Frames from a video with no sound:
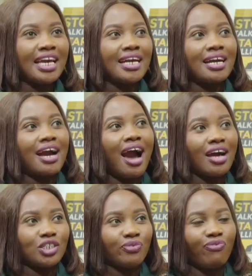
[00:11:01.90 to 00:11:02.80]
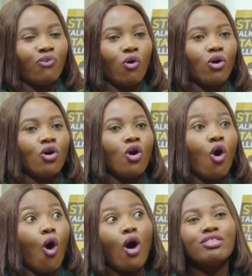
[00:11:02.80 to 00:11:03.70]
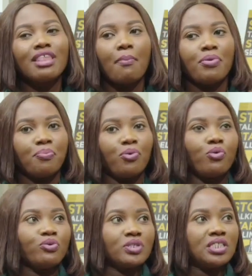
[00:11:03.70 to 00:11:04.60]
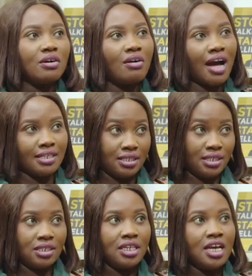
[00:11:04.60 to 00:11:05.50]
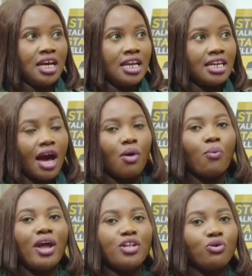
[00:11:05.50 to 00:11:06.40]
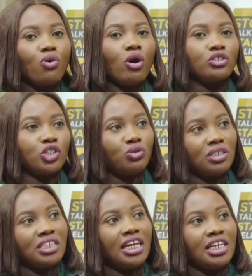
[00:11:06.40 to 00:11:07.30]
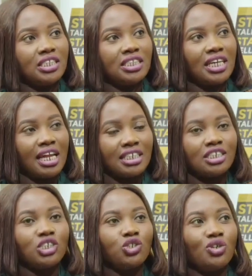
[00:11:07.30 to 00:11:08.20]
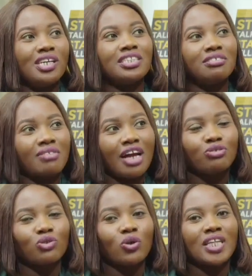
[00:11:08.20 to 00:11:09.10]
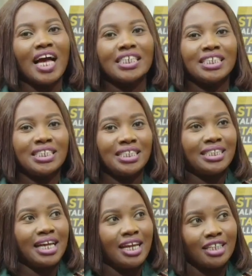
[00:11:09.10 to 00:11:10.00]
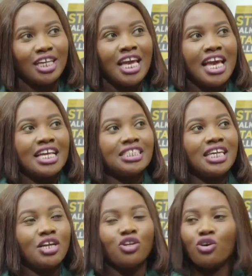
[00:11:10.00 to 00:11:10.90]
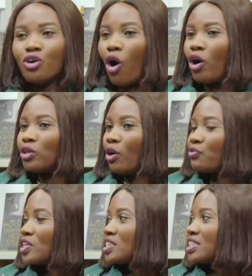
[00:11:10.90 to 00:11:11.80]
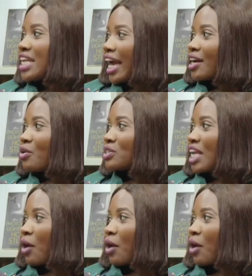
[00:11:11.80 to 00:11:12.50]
a cash for other people who sell Agidi. Now, when you go on the street daily to sell Agidi, do you interact with other Agidi sellers? Is there, you know, all of these tech